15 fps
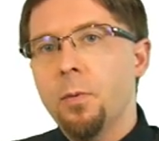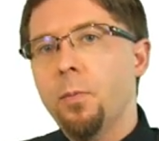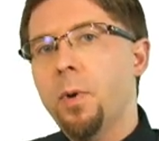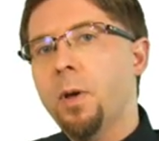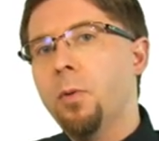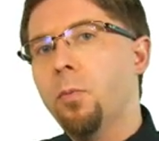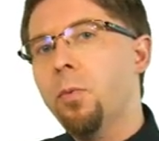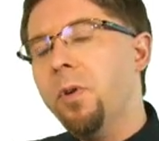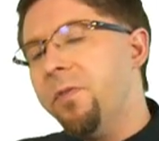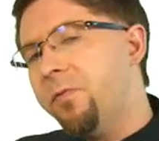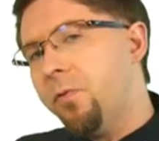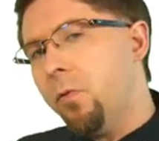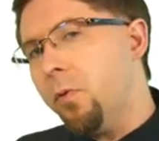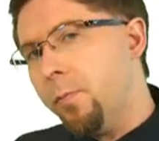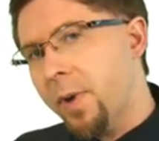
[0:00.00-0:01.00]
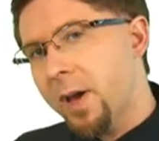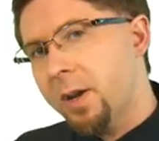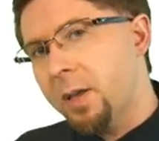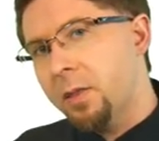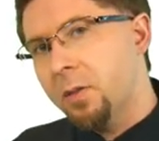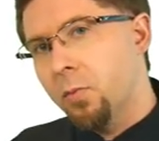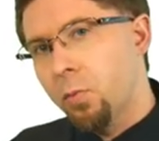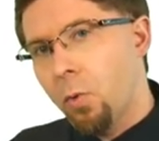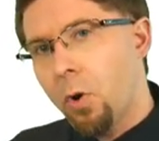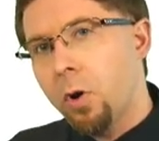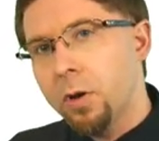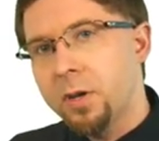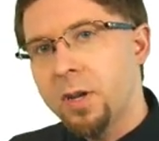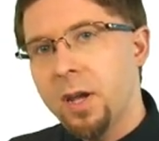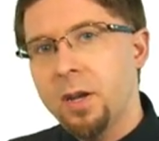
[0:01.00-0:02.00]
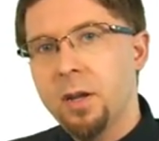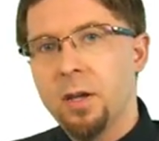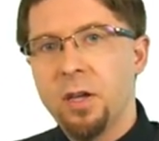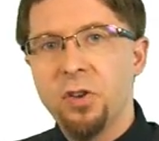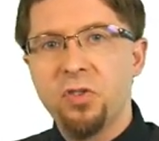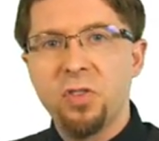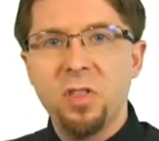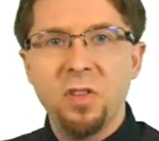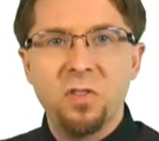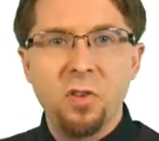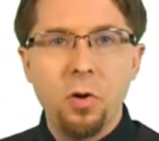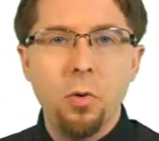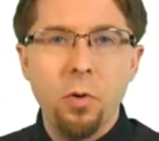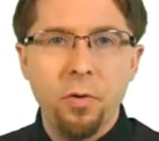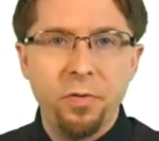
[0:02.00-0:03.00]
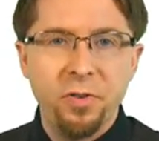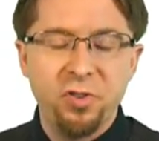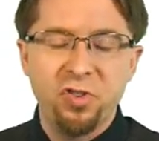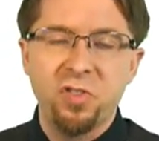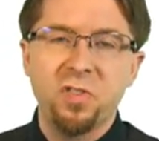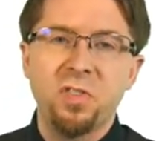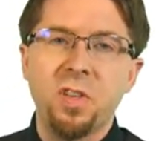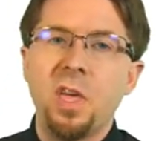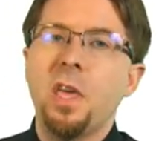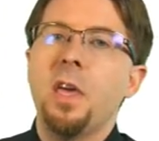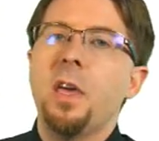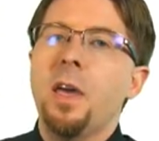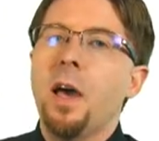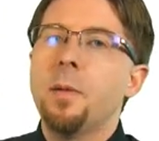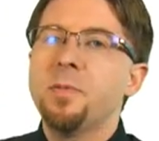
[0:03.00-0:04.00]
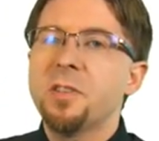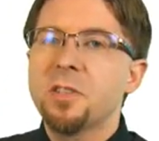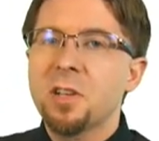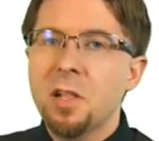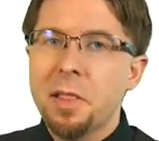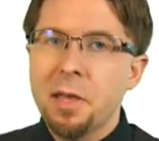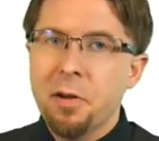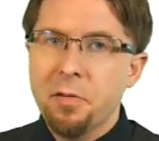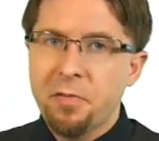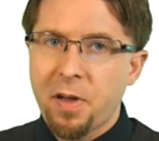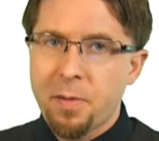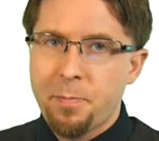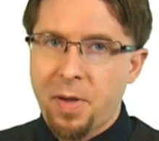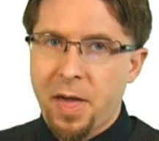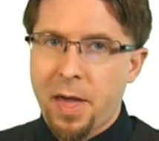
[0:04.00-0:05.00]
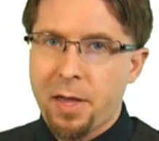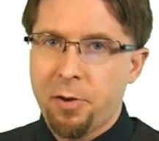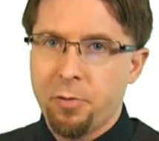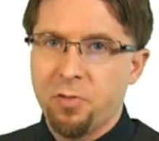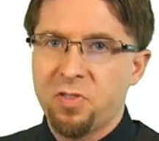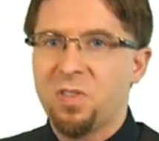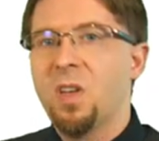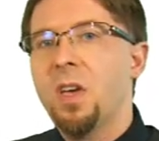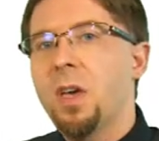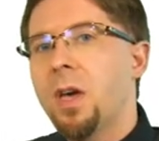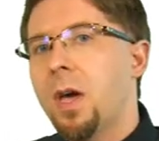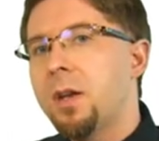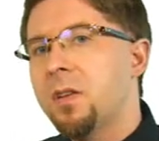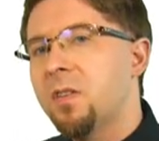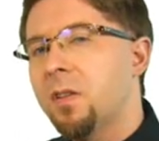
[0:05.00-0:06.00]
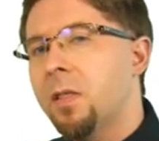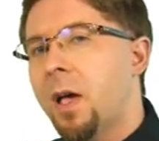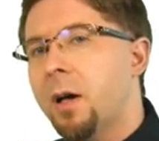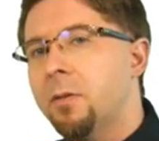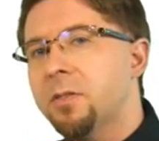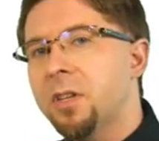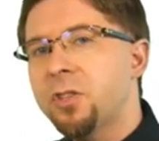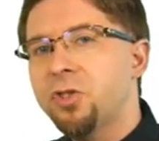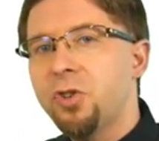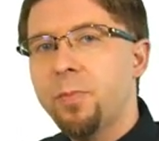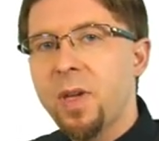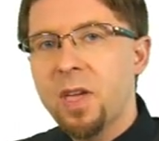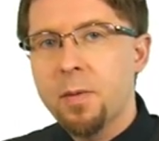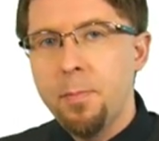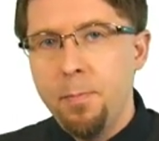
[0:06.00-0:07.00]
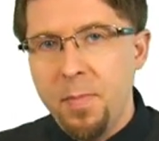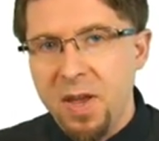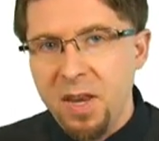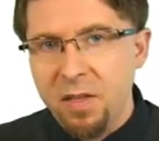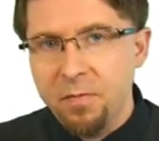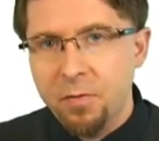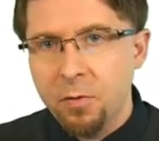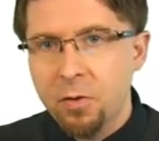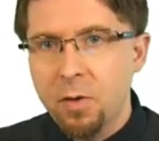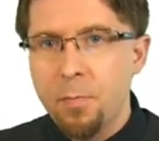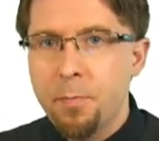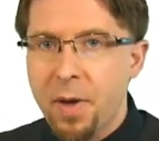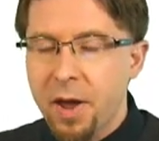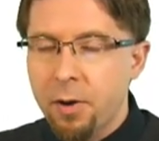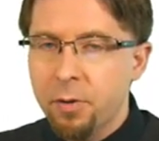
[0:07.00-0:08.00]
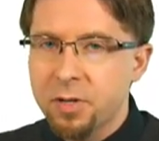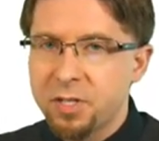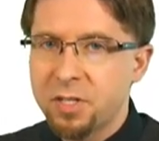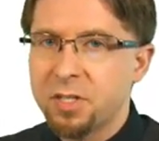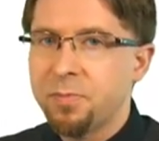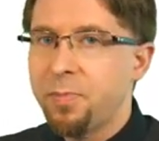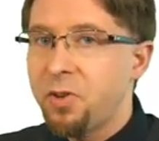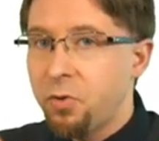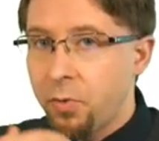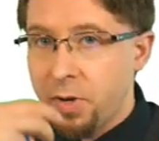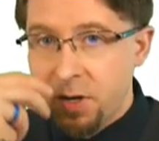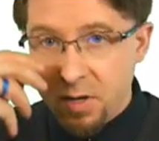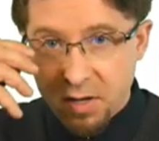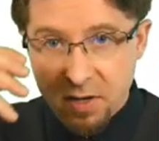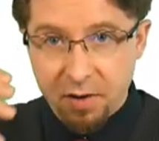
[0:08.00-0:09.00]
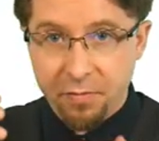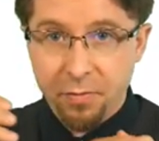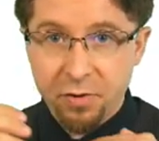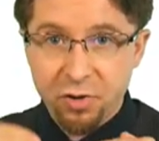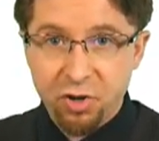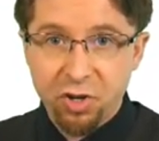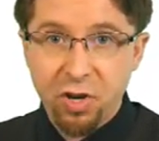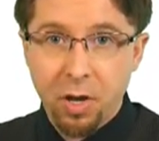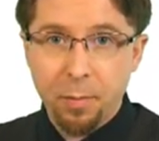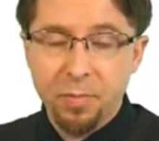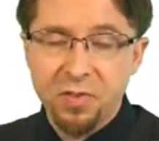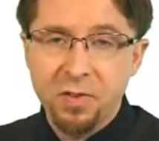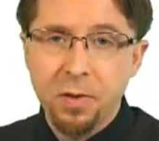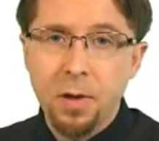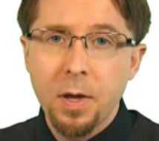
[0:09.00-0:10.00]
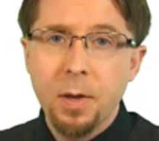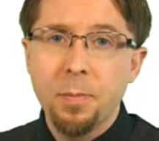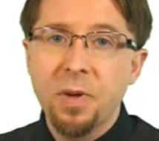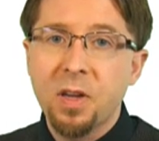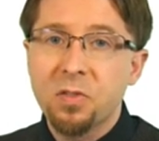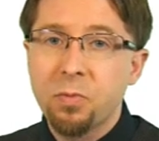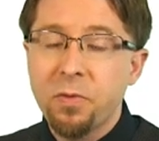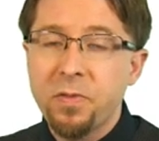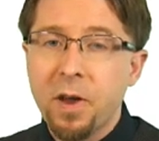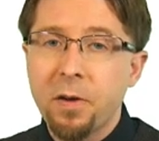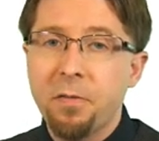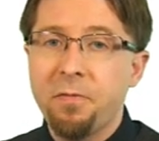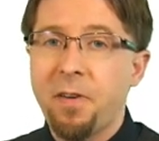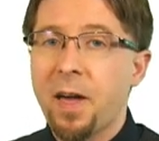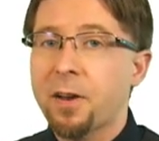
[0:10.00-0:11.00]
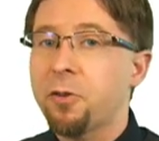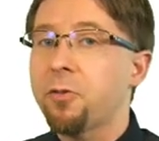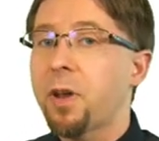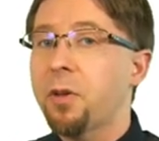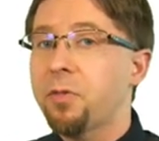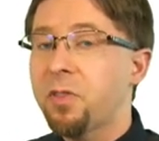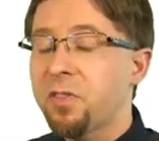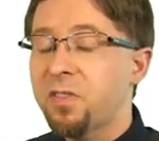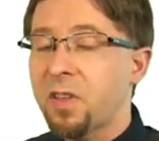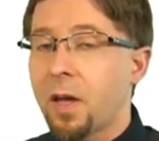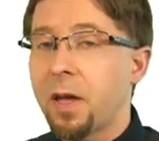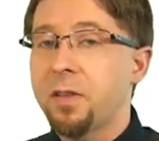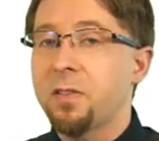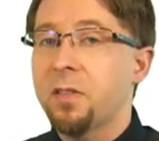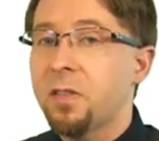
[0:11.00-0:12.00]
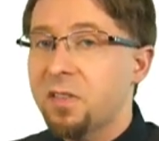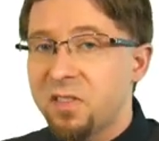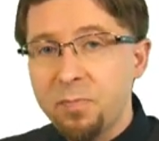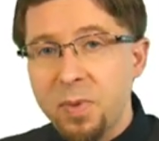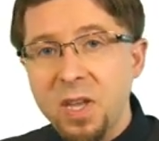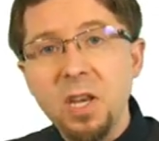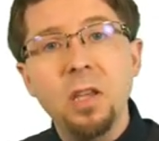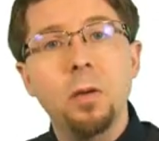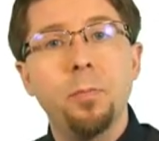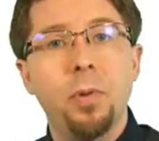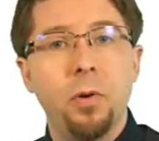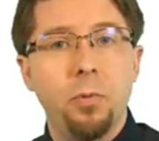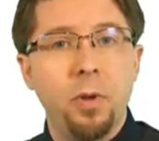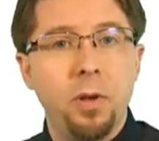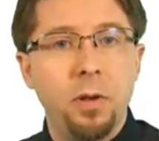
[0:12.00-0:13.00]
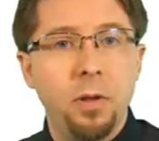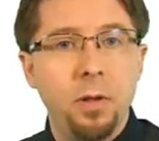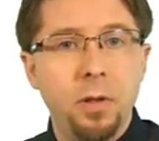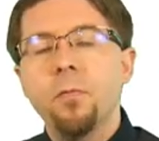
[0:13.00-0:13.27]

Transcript: Well, reformatting the raw data into these coefficients helps us clarify patterns, and it allows us to make meaningful comparisons between different ships, because we've now factored out the size and the speed component.